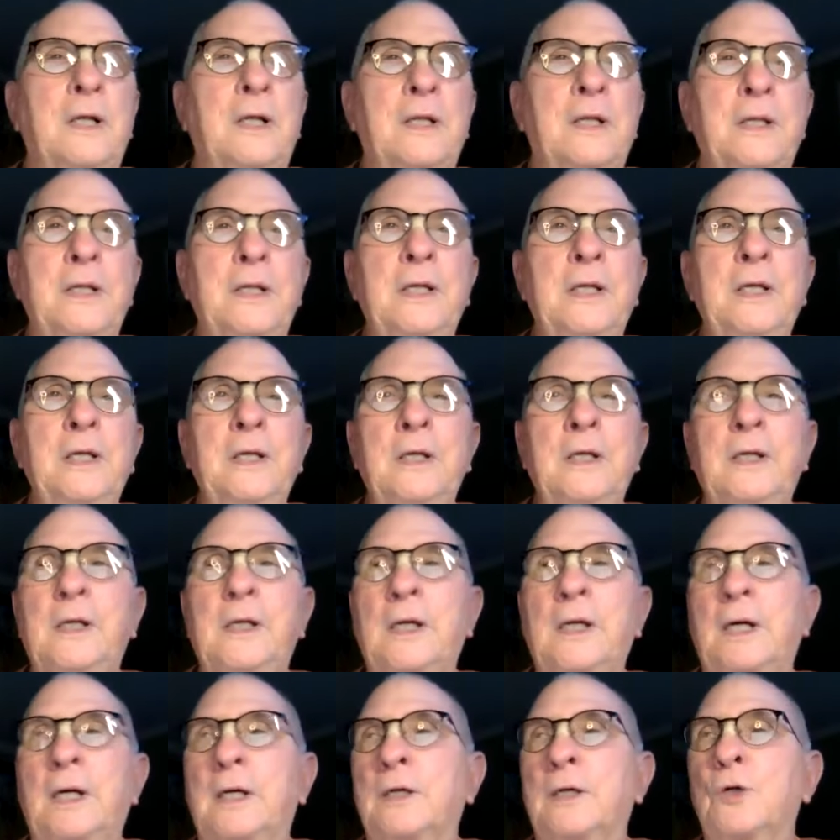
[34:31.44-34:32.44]
the
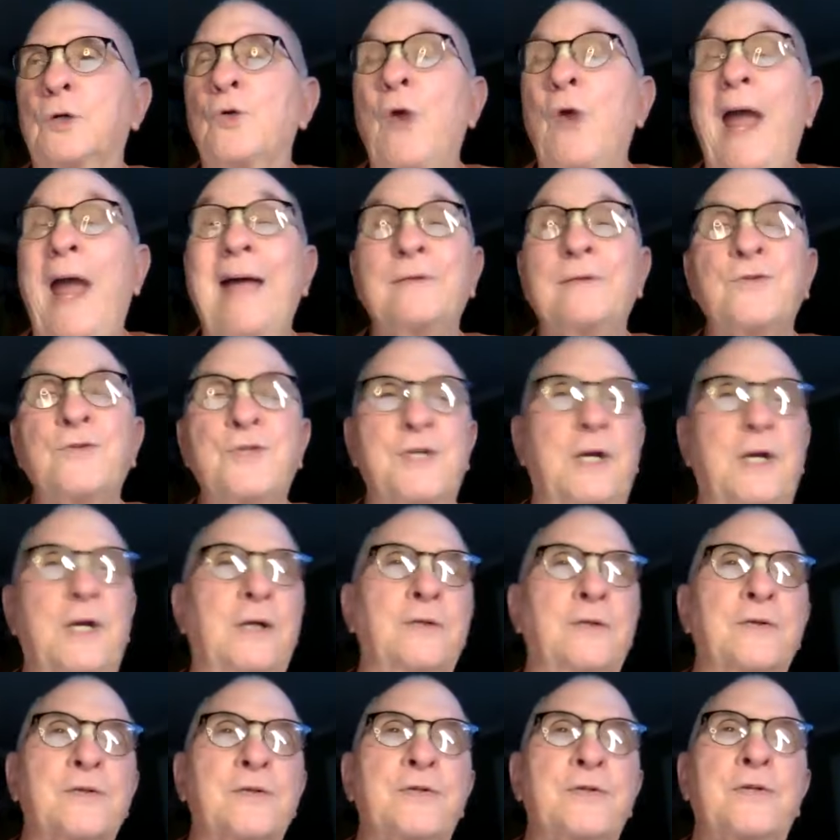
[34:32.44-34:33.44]

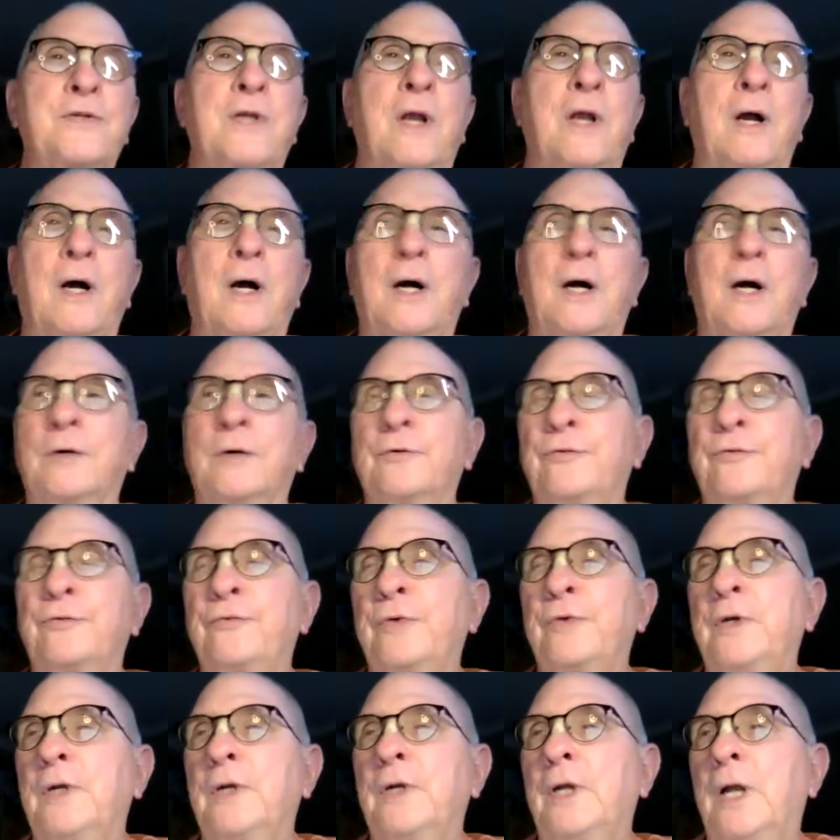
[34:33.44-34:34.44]
grandsons of
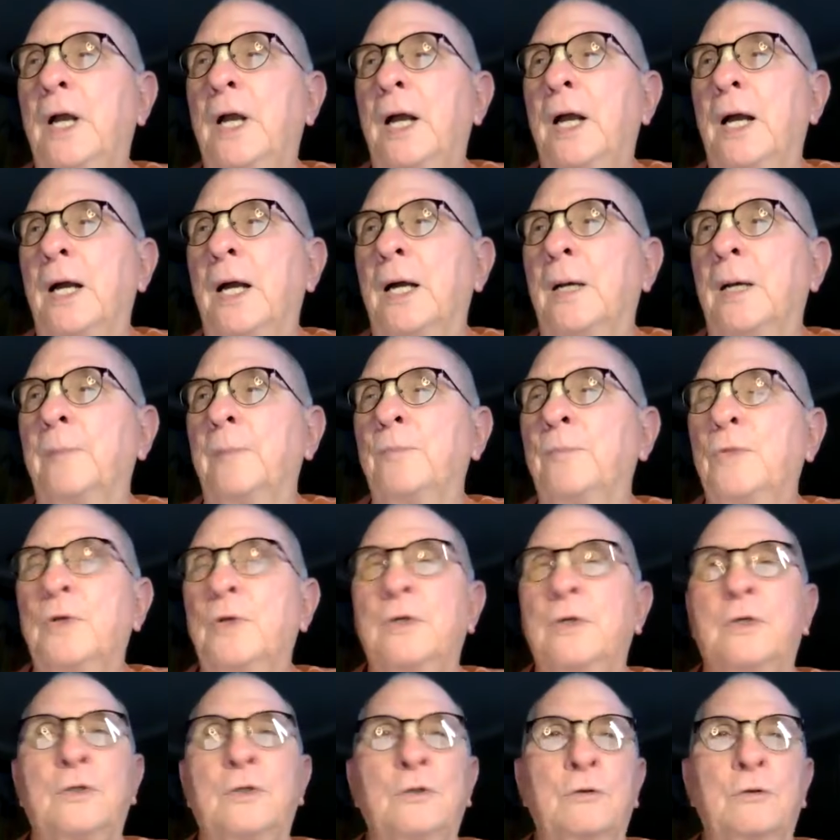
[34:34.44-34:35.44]

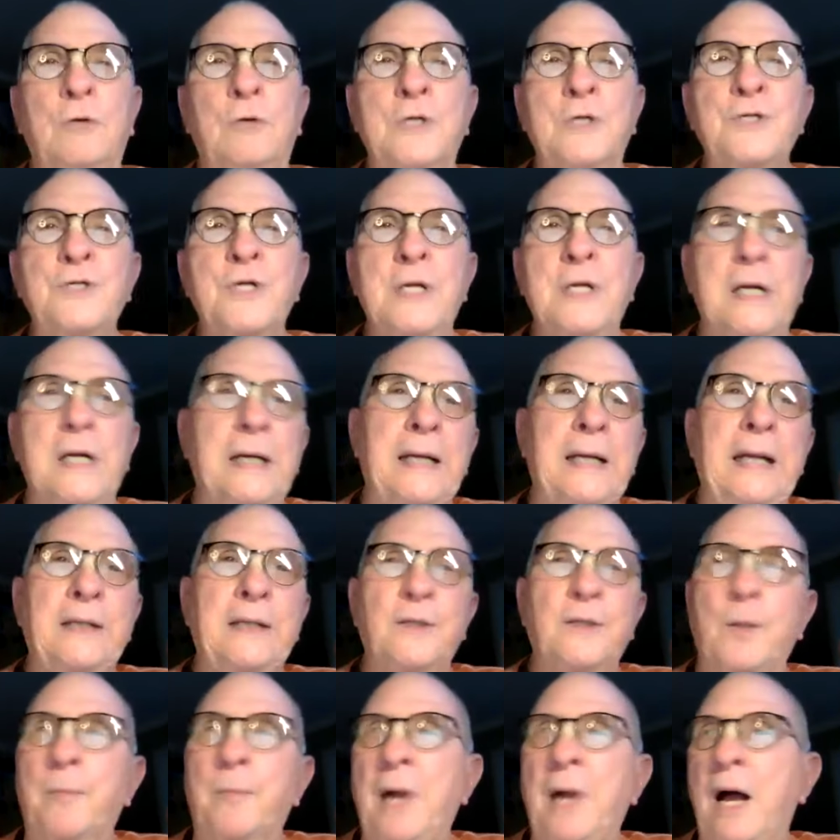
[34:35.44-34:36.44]
Krishna
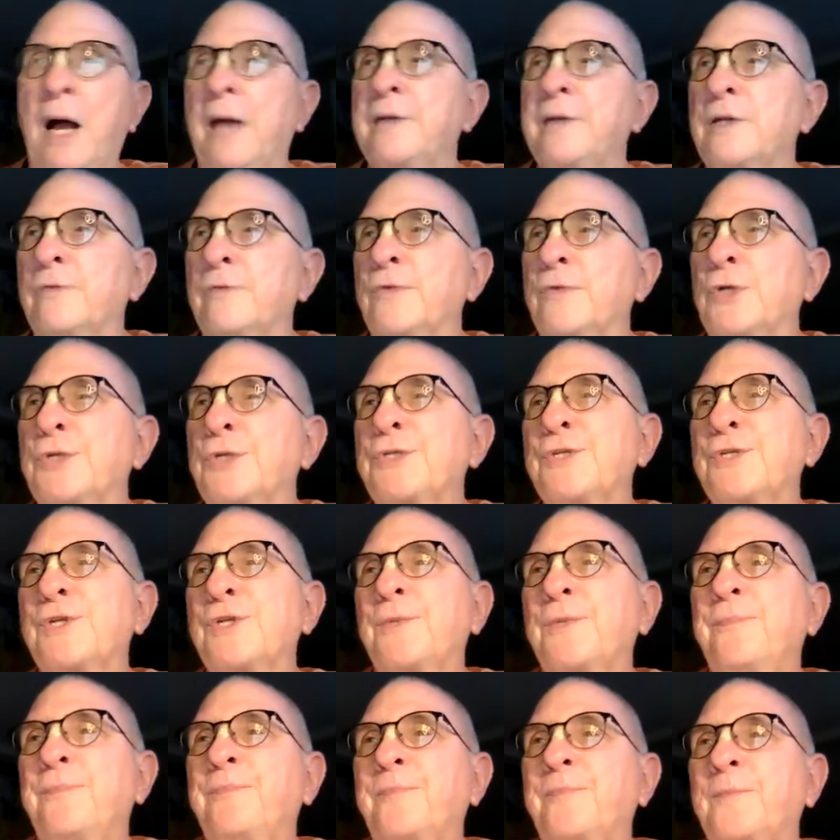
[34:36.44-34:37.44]
and the Pandavas.
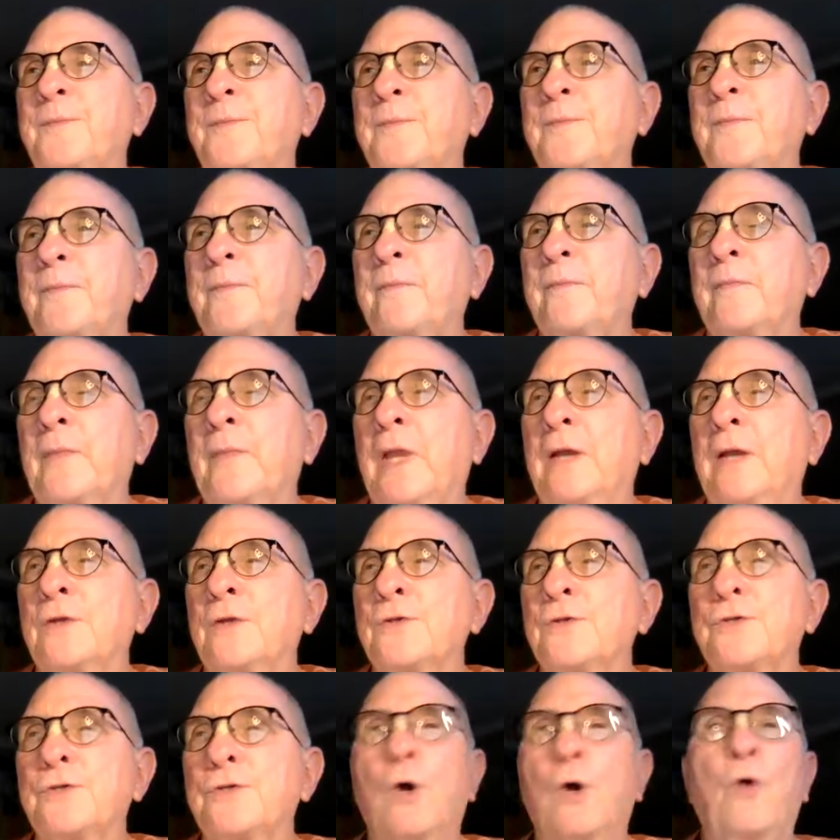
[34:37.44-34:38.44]

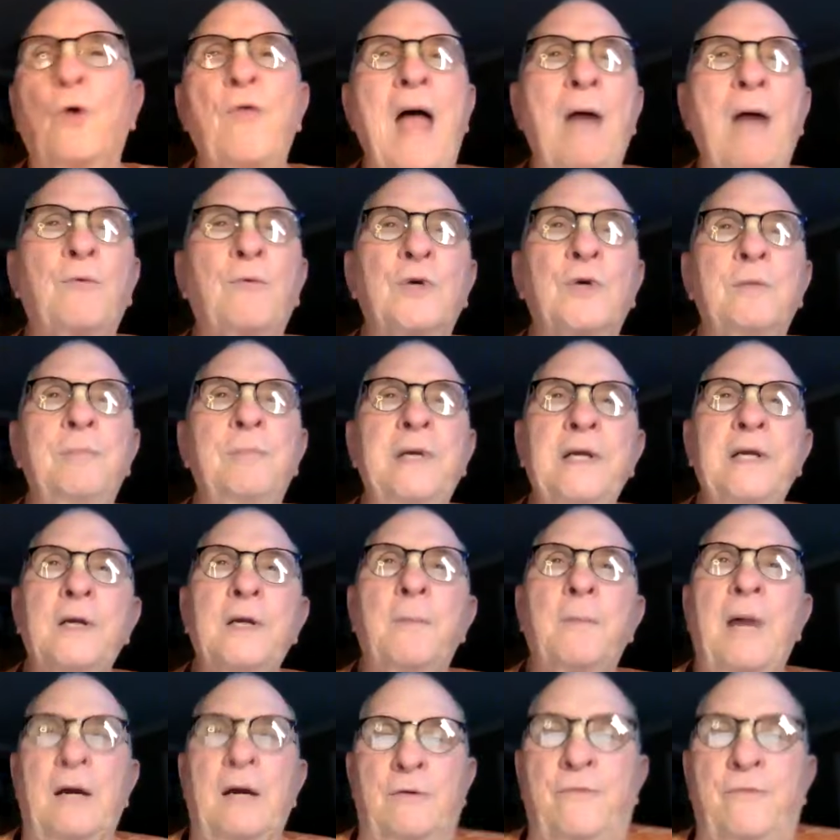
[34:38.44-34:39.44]
So that would be
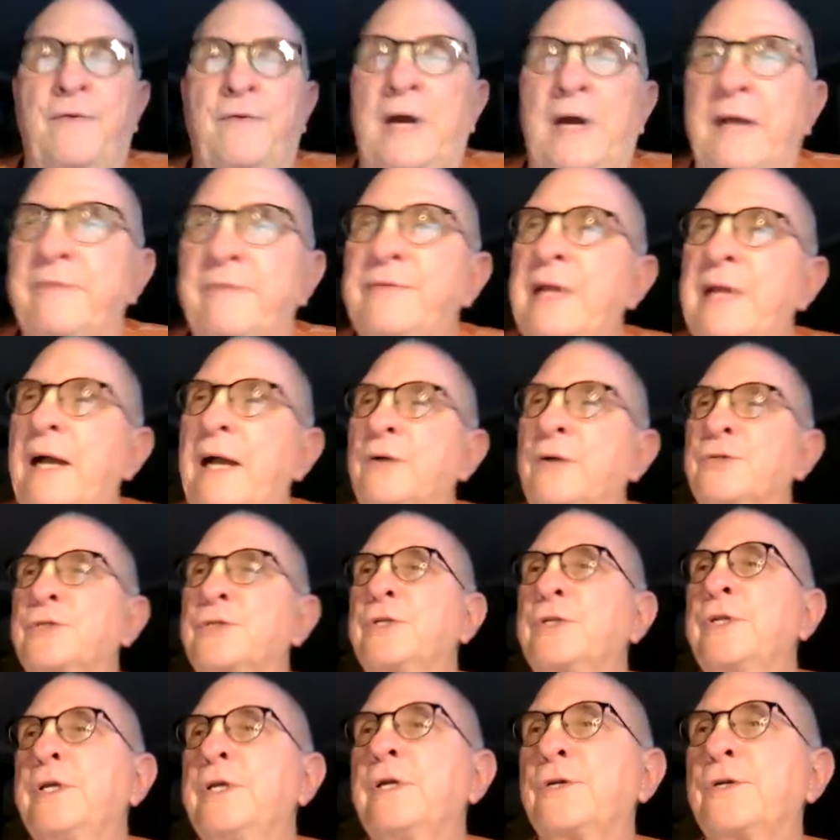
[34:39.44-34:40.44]
about
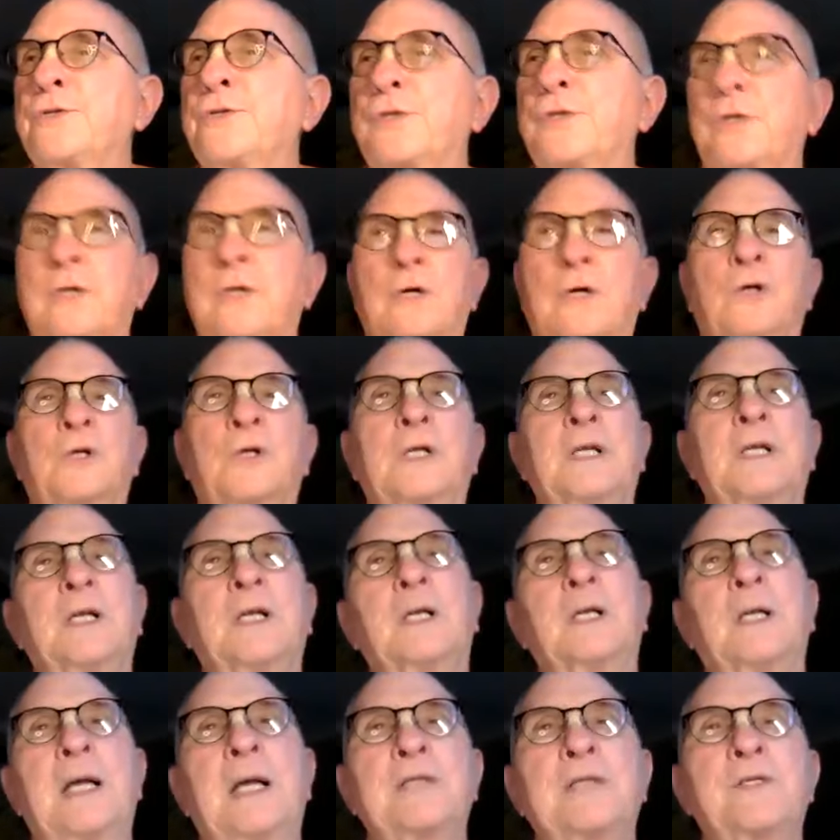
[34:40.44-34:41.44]
5,000 years ago, a
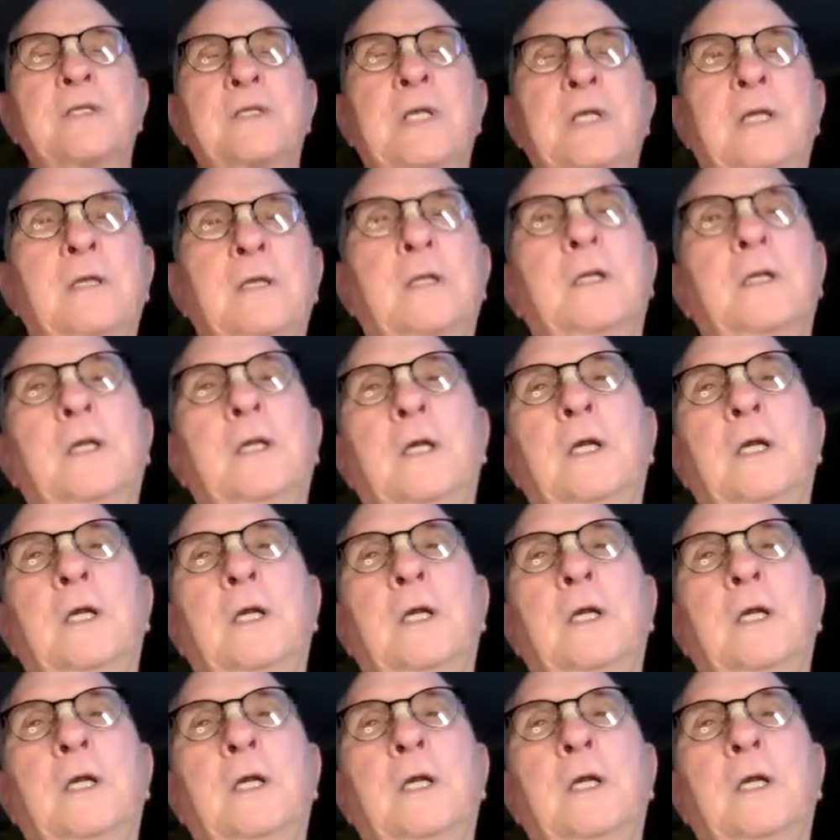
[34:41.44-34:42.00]
little less than